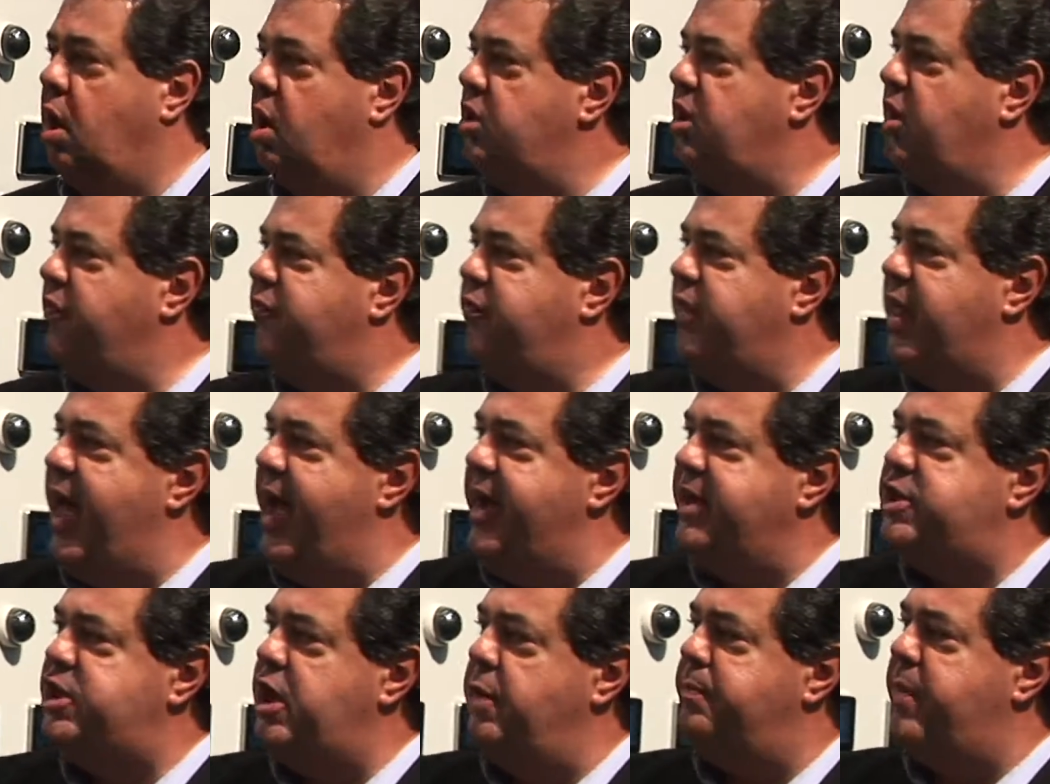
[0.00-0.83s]
the
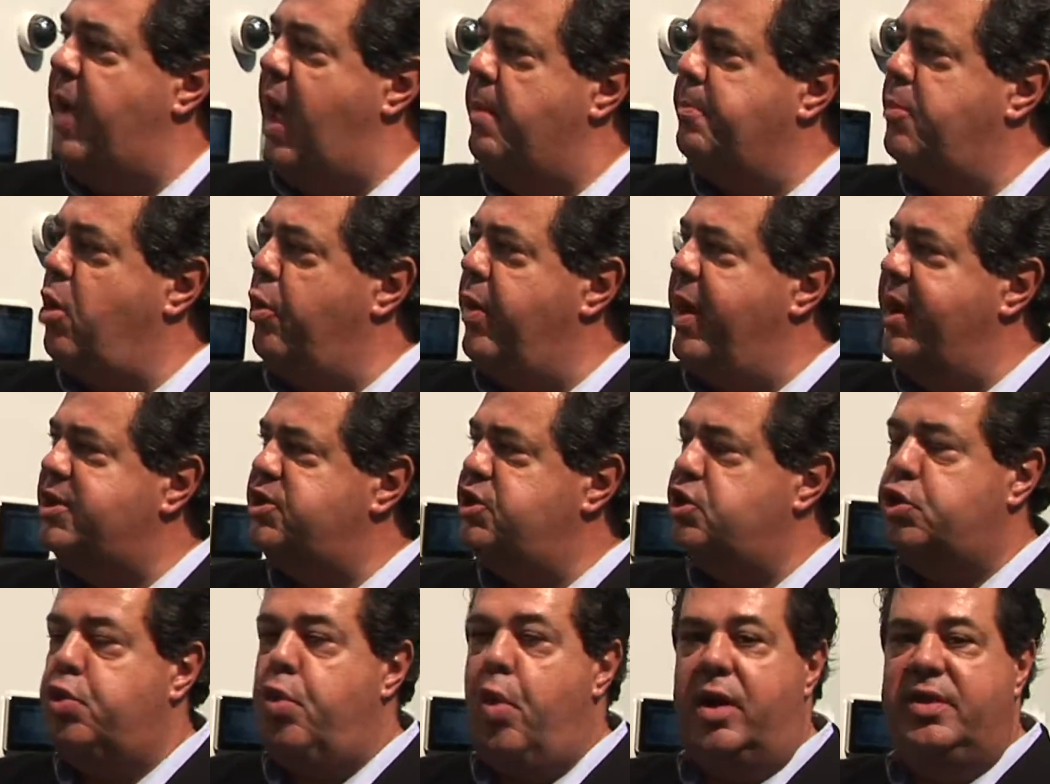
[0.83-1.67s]
flagship
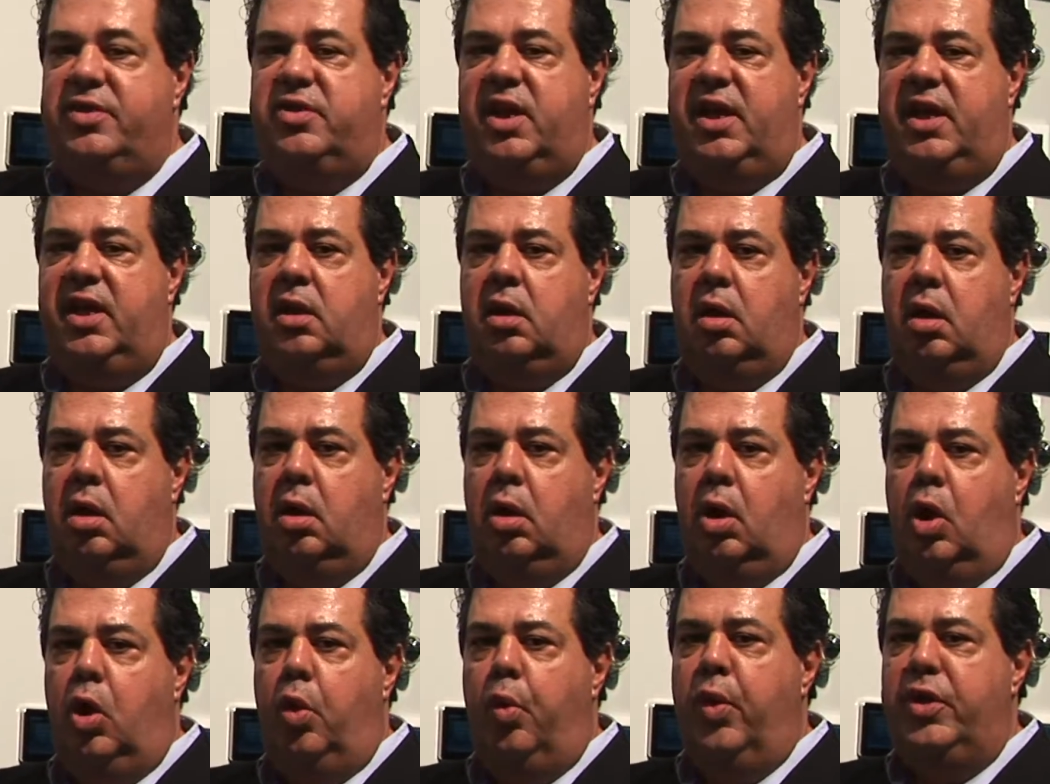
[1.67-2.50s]

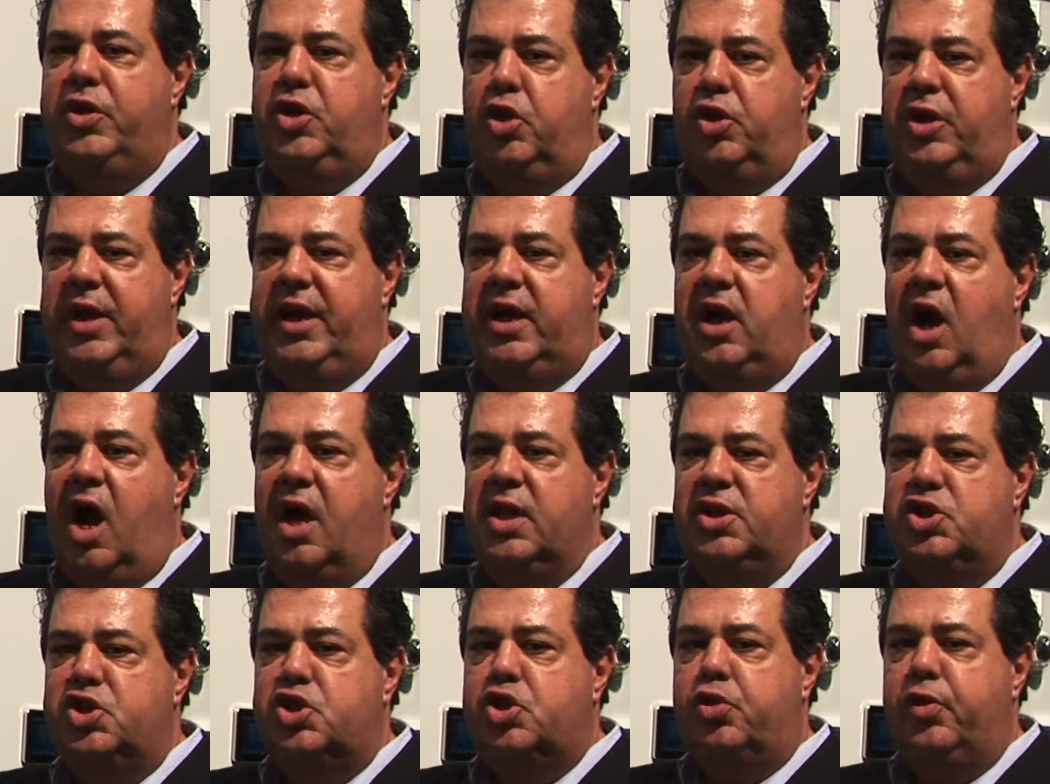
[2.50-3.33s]
MRX-20 with unique
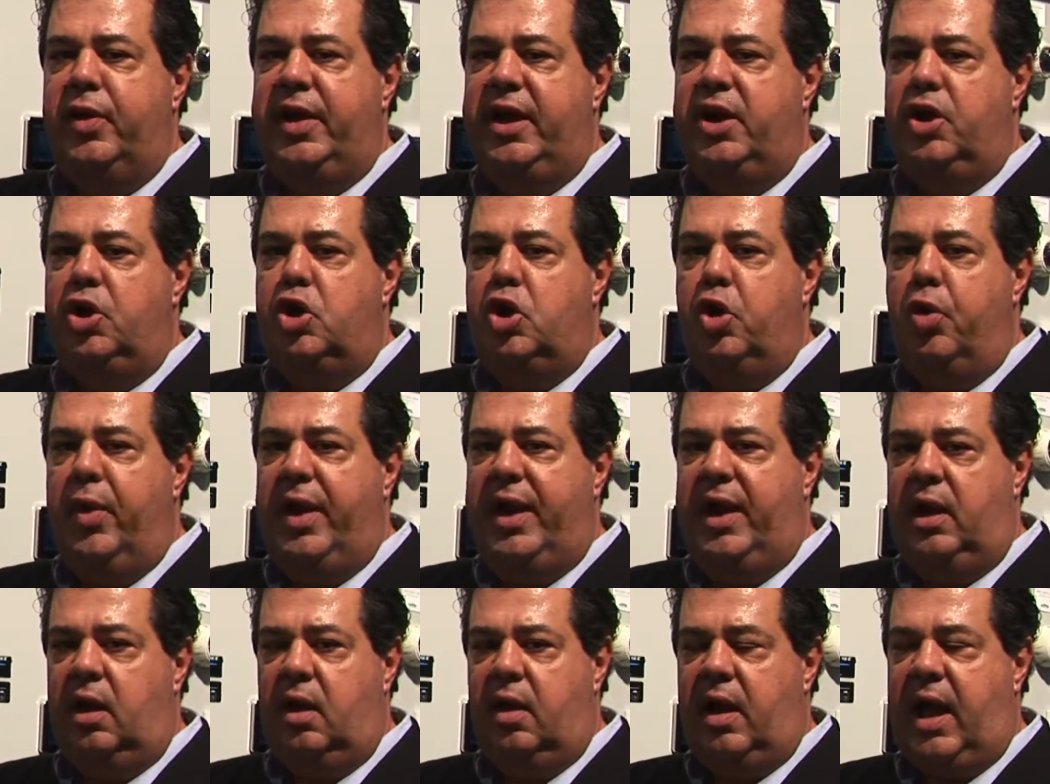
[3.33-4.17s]
on-screen
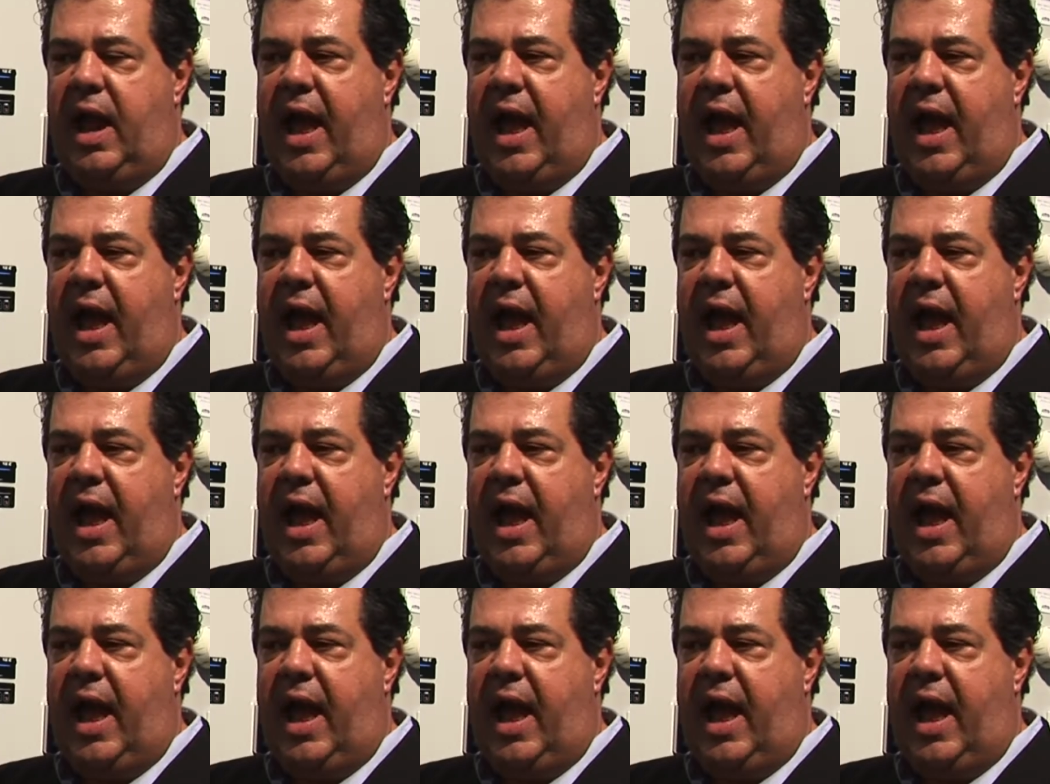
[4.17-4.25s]
GUI